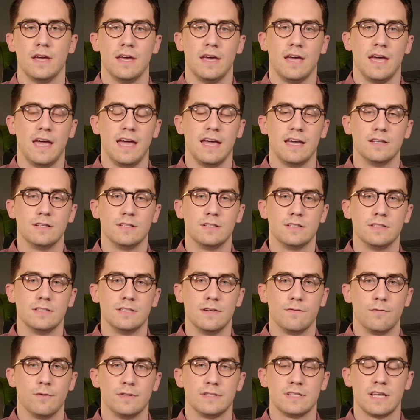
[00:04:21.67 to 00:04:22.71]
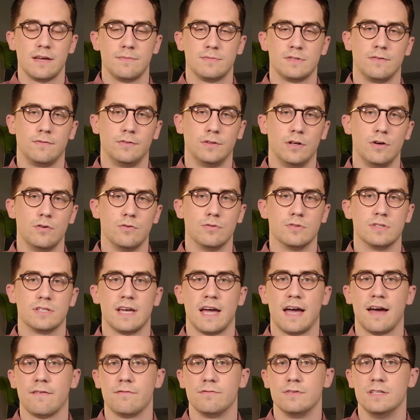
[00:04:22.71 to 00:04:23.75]
And different types of loans
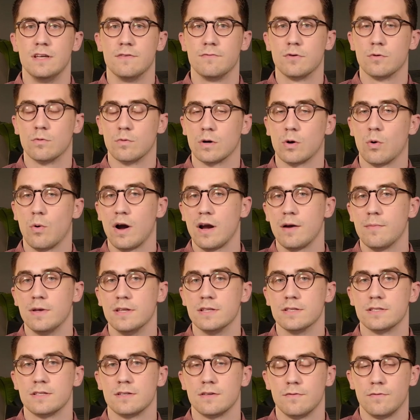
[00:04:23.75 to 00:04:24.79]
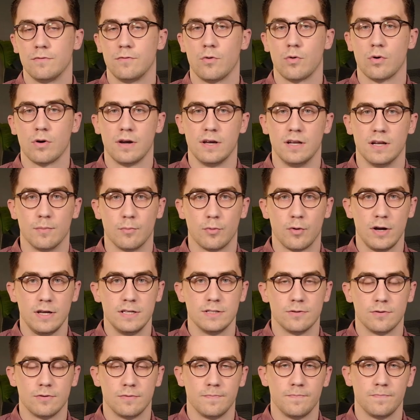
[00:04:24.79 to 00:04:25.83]
have different requirements for an
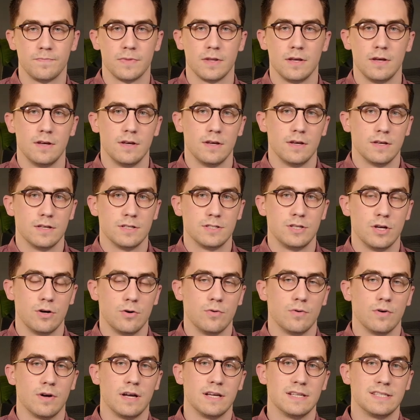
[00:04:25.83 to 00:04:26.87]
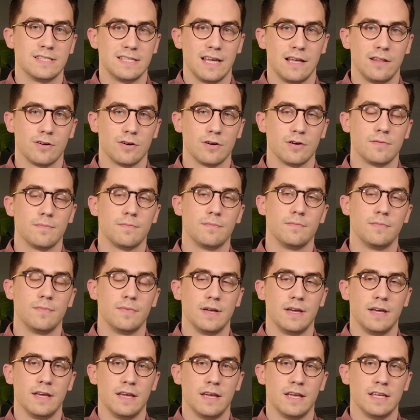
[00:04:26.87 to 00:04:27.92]
appraisal. So a seller
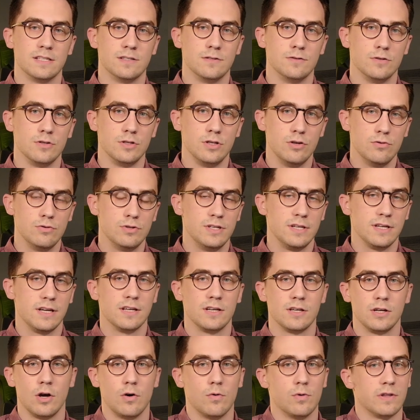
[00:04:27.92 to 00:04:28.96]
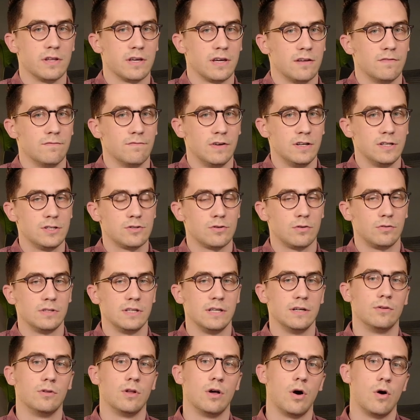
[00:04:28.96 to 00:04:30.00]
is usually going to go with a conventional
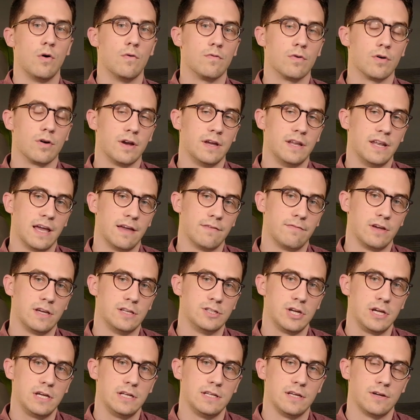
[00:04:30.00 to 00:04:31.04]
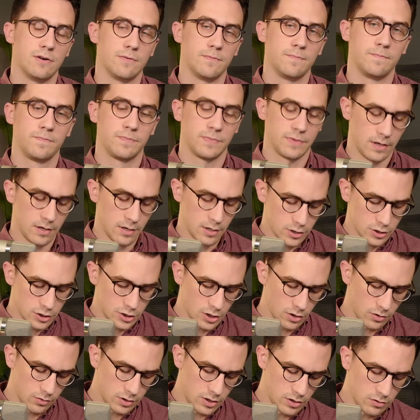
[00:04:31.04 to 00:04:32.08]
deal over an FHA deal.
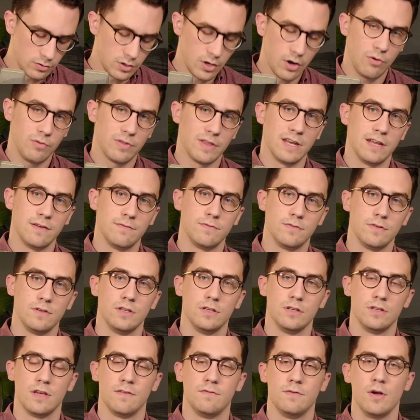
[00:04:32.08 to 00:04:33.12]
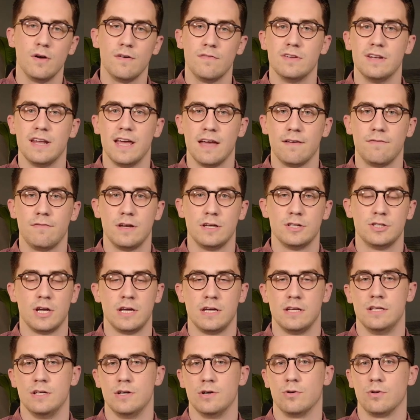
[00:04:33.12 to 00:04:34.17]
So you know that if if you have an
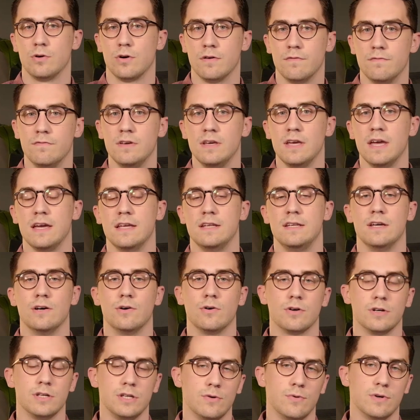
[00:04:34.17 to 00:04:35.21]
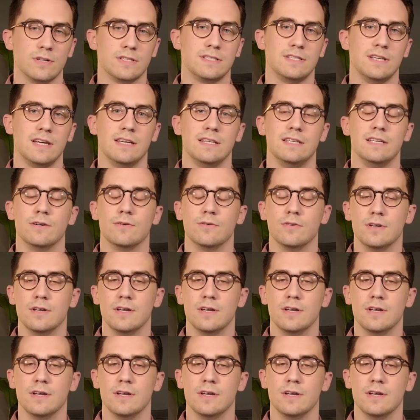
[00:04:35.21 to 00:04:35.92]
FHA deal or a VA deal or USDA deal,